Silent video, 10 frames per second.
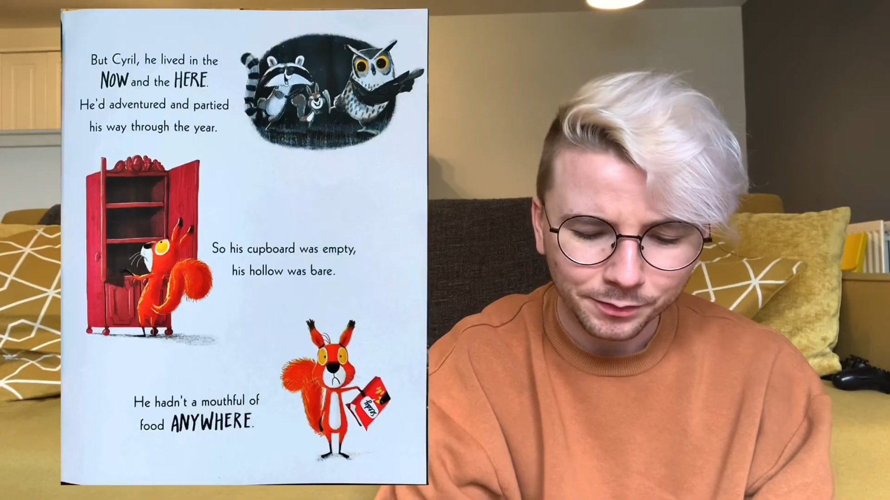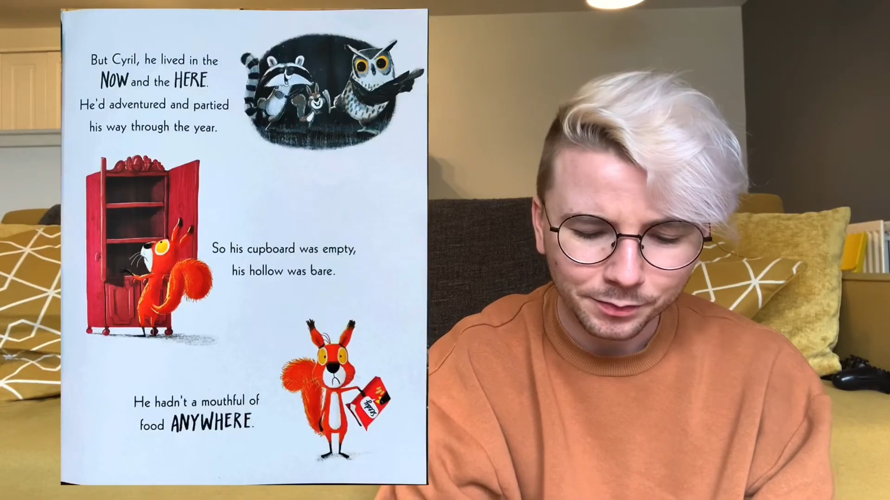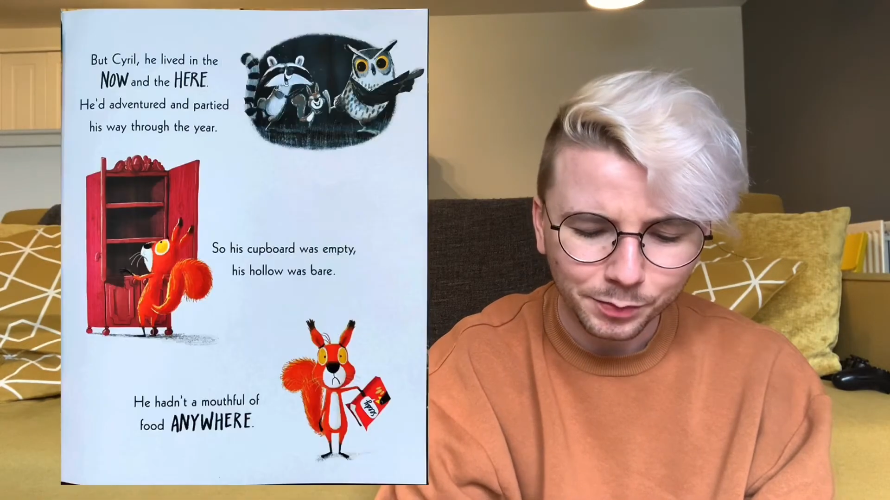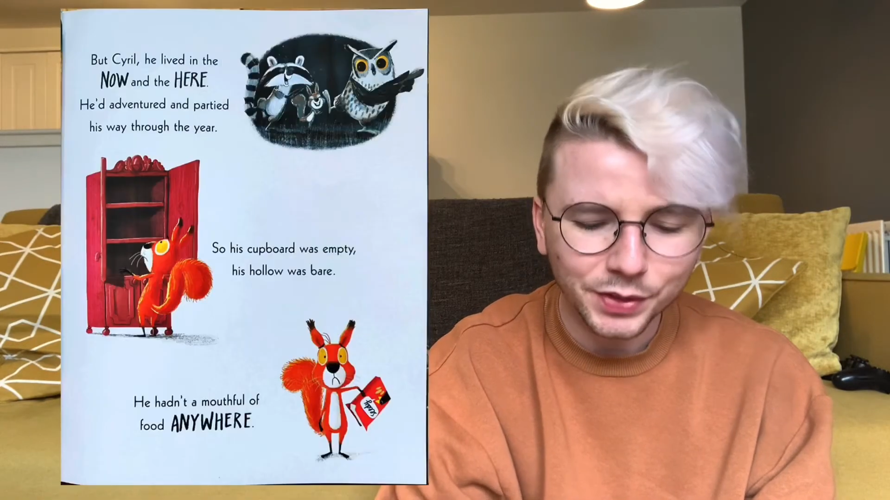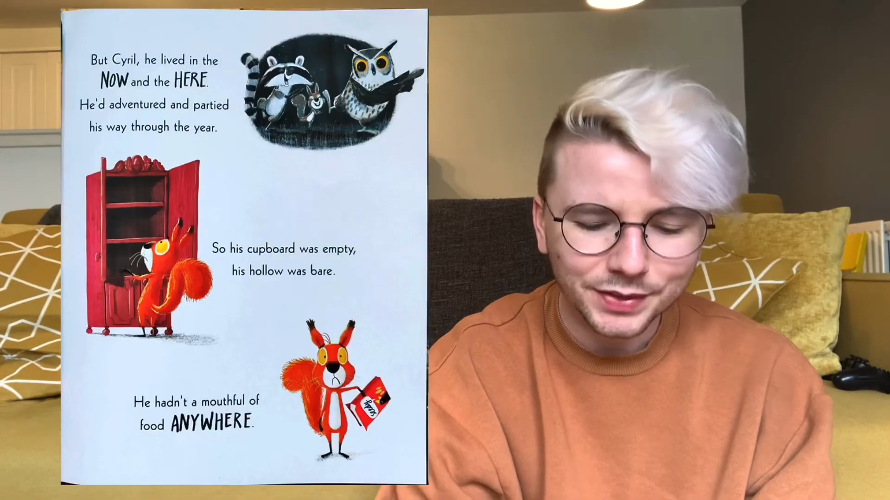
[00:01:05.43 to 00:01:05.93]

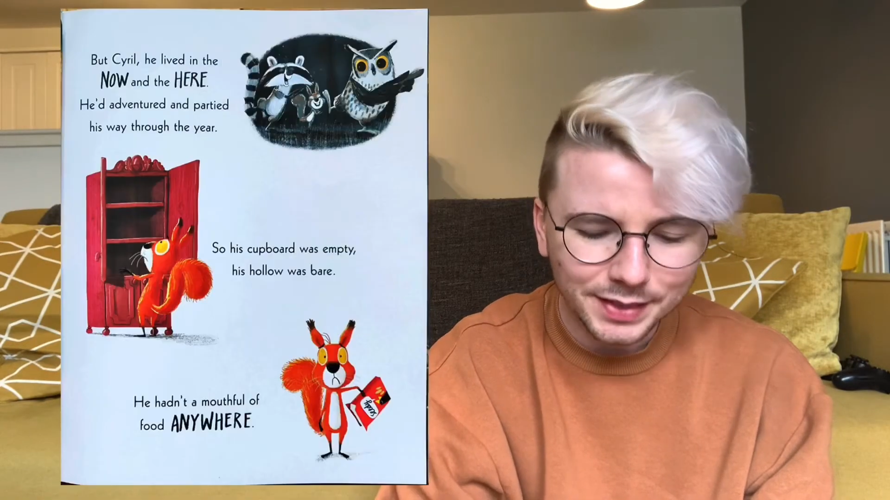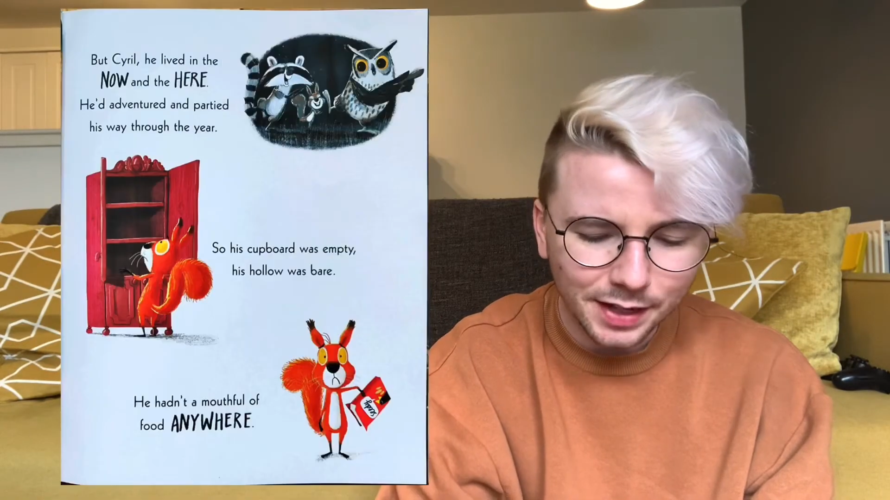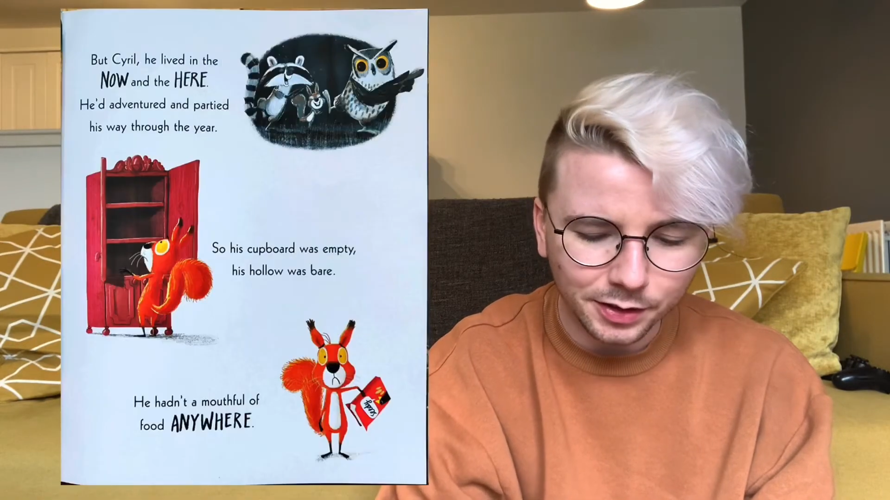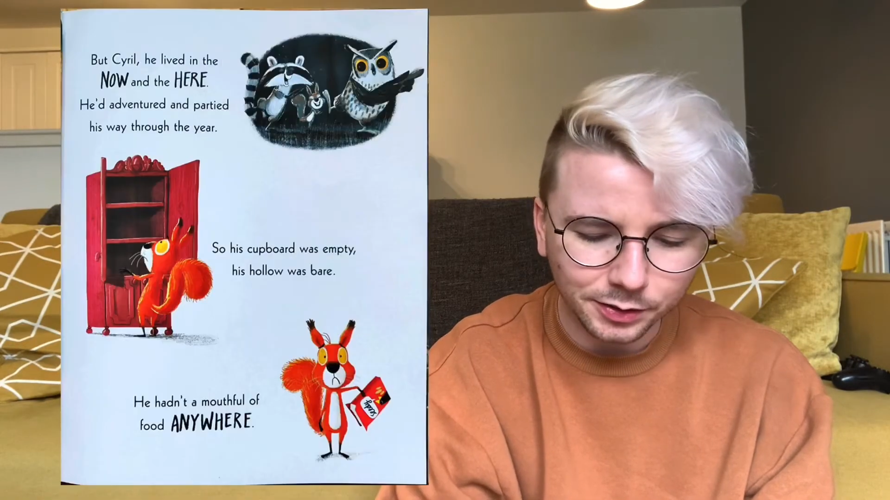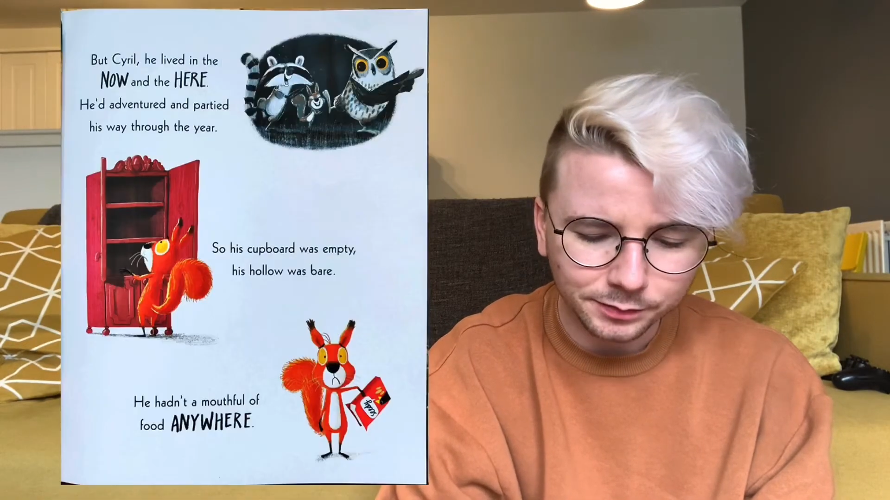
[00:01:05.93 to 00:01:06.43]
But
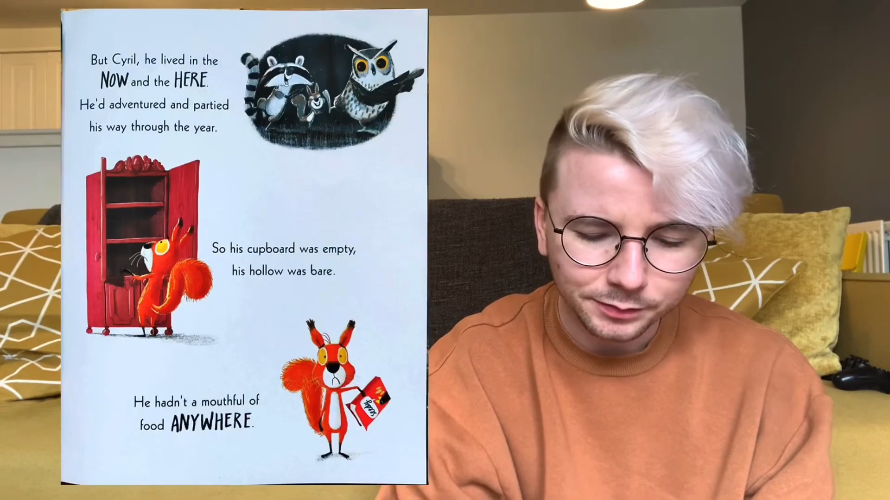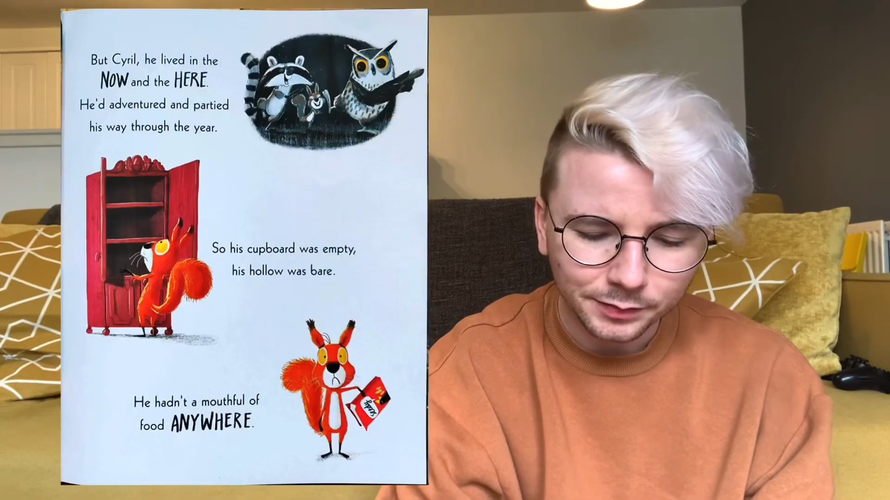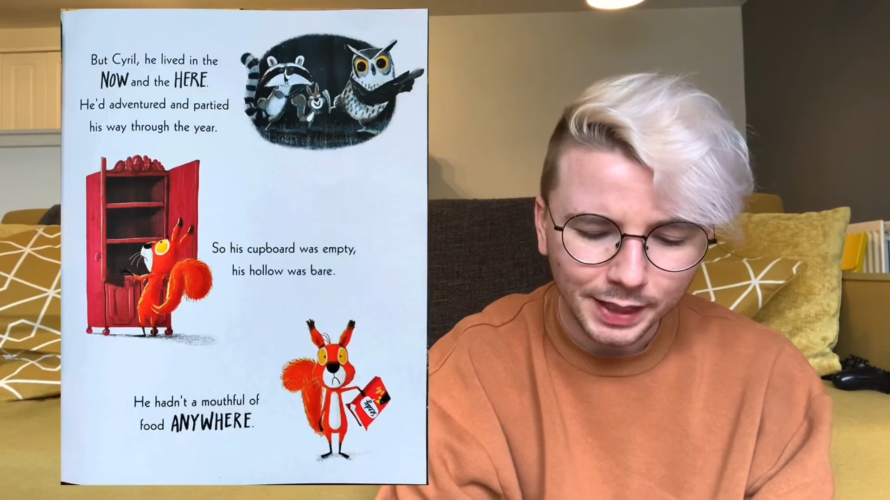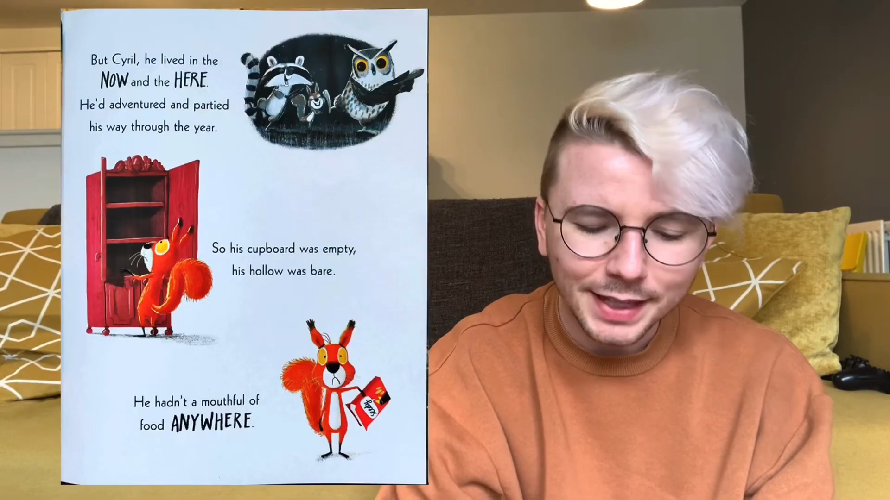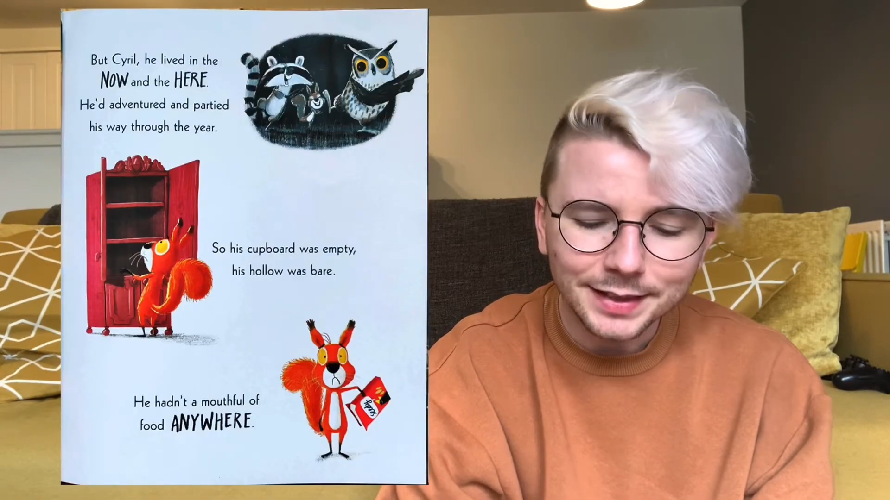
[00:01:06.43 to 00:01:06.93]
Cyril,
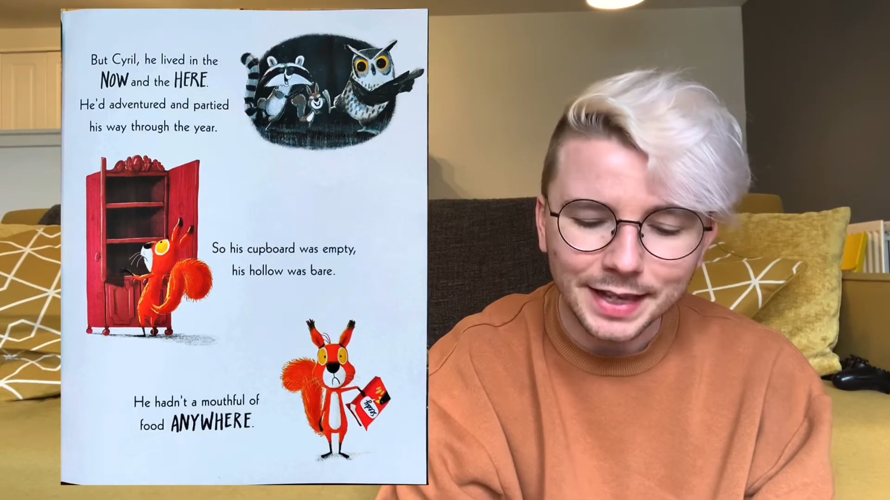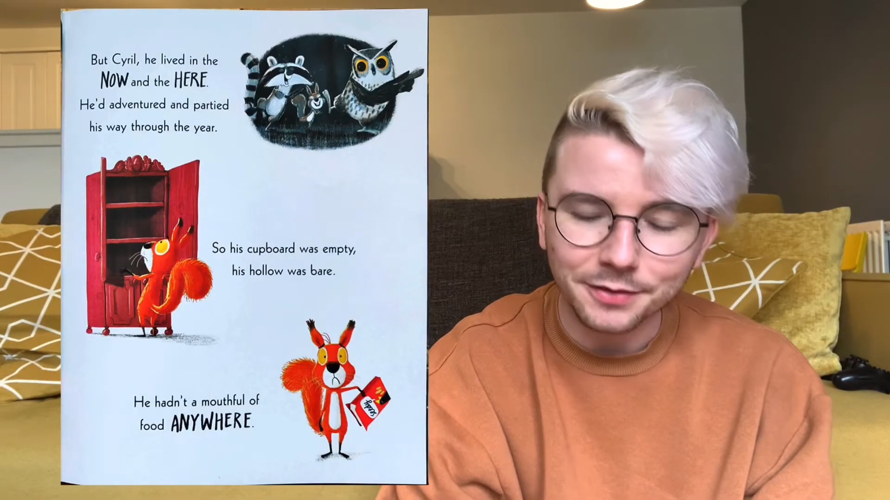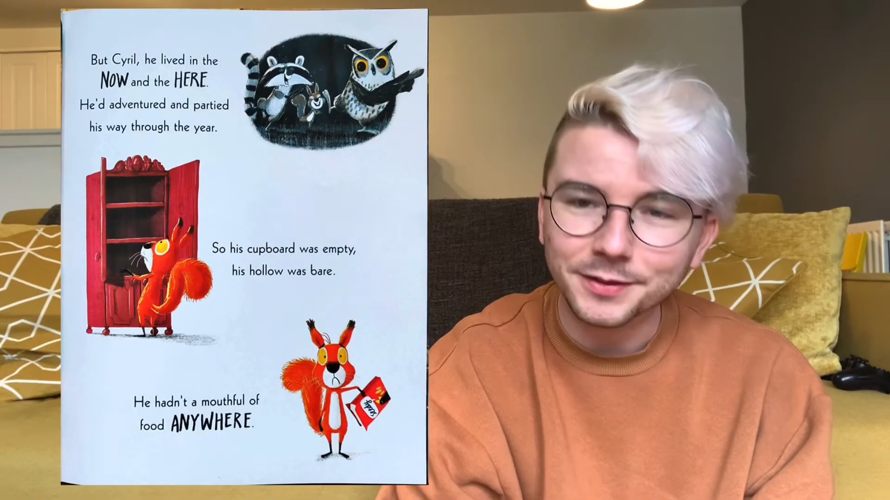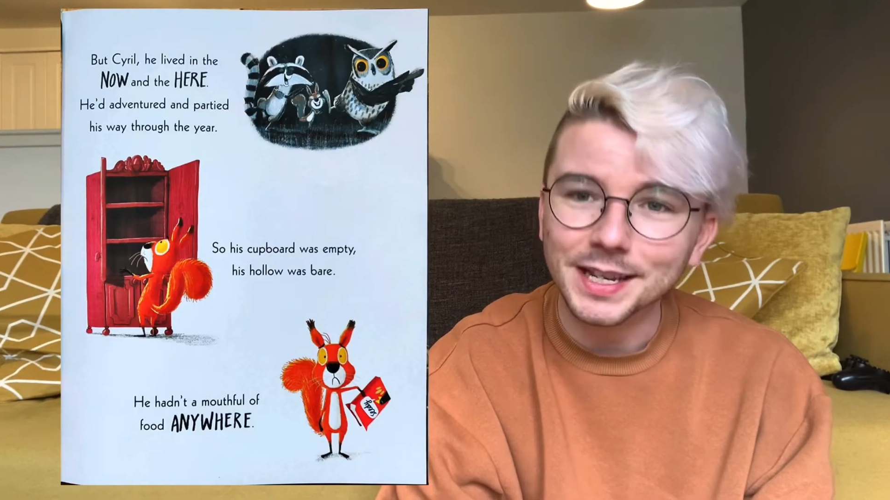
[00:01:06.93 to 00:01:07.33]
he lived